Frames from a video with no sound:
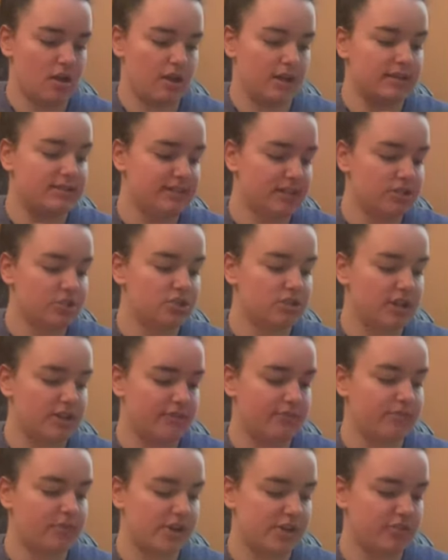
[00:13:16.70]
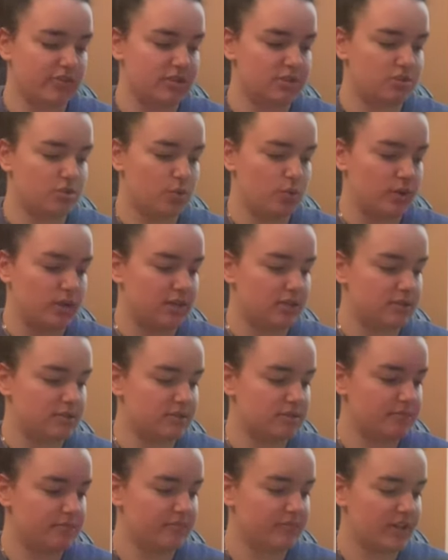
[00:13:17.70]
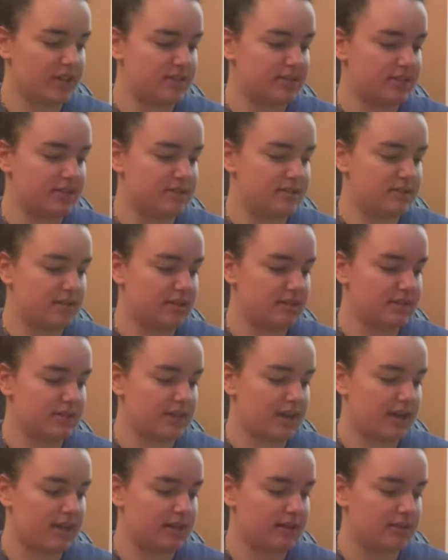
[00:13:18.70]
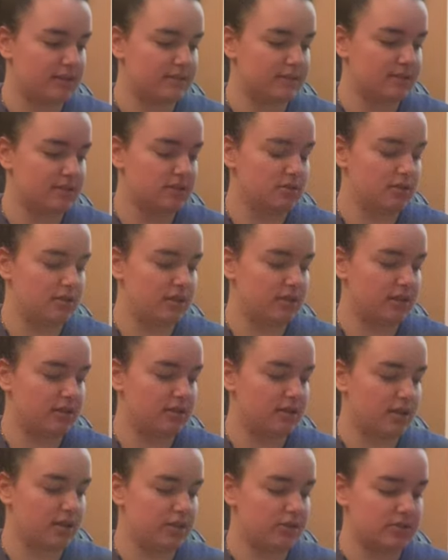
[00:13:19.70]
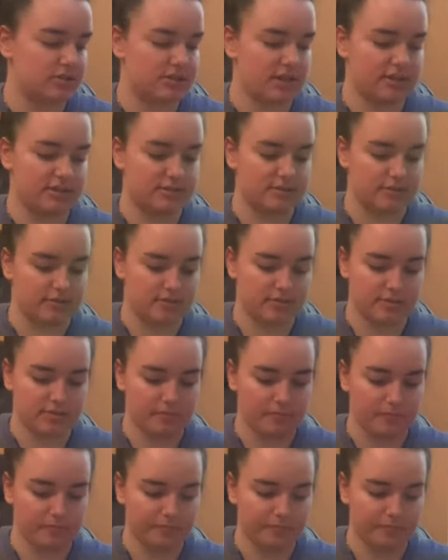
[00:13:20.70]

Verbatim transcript: essential and fragranced oils. It says Celtic Candles and ignite your senses.